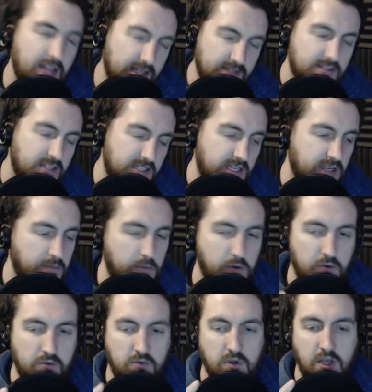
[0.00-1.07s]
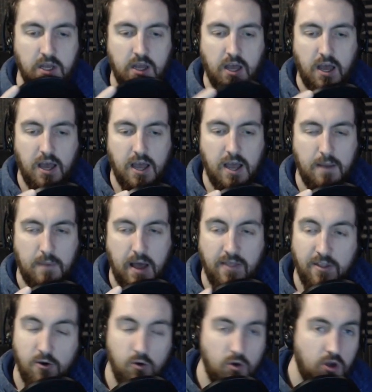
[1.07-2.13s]
That's the dick move, um,
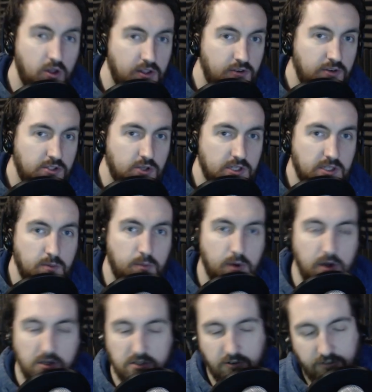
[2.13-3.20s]
and they're all got their interesting perks.